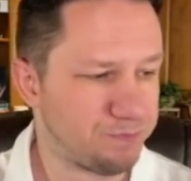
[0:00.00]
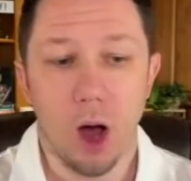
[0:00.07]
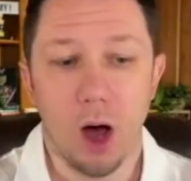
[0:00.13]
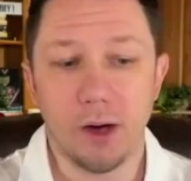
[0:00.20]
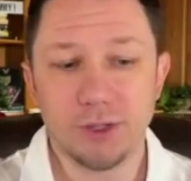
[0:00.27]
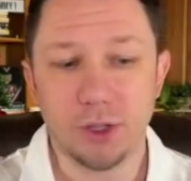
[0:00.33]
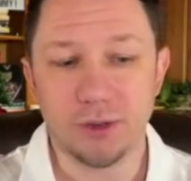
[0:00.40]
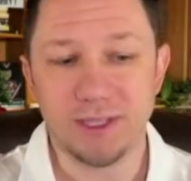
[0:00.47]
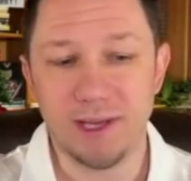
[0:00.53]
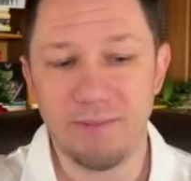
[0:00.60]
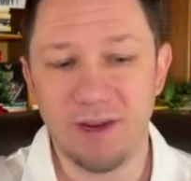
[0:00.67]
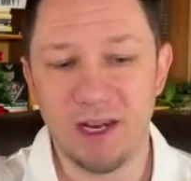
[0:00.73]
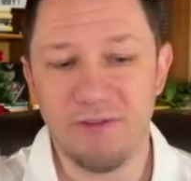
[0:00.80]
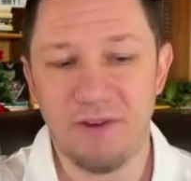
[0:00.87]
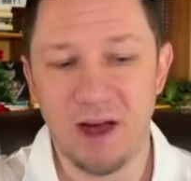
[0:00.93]
Also,
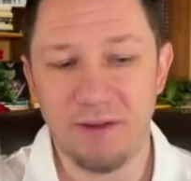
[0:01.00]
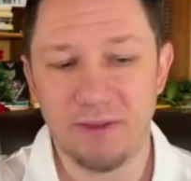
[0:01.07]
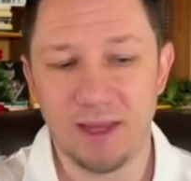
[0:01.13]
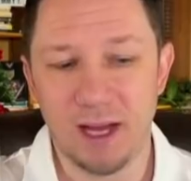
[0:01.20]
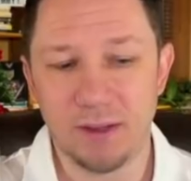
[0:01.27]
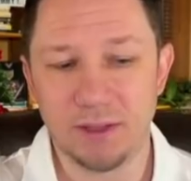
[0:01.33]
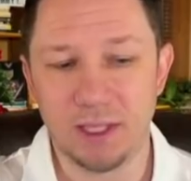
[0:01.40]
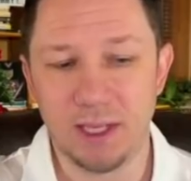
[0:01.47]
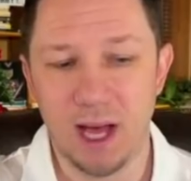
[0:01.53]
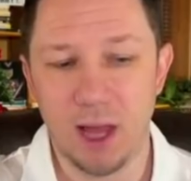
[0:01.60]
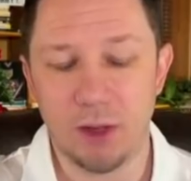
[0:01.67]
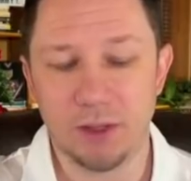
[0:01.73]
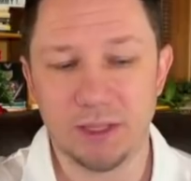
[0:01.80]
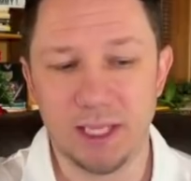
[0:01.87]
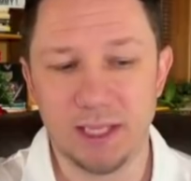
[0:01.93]

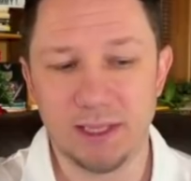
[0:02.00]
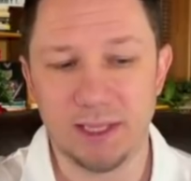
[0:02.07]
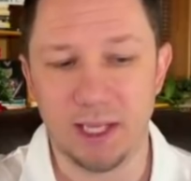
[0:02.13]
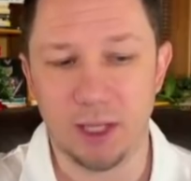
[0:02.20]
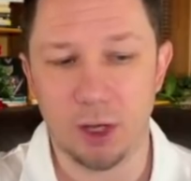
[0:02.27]
$75,000 is the